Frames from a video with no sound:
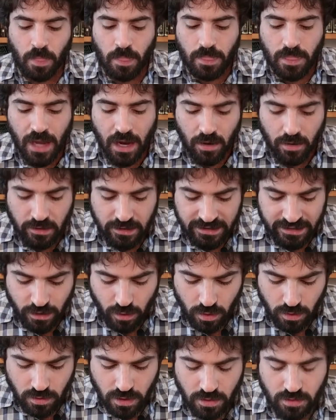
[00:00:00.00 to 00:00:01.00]
Now, in
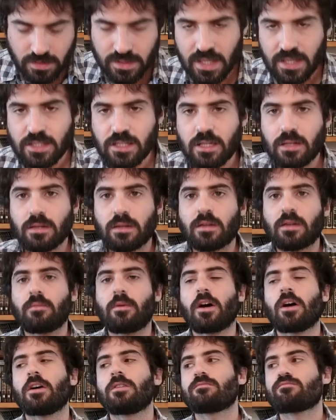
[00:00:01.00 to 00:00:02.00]
order to understand this
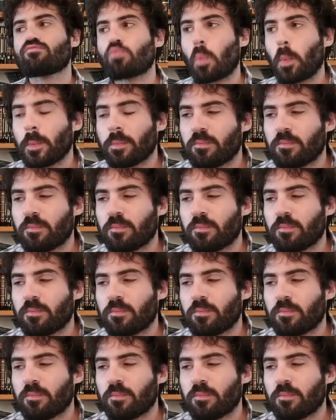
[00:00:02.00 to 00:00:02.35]
Gemara,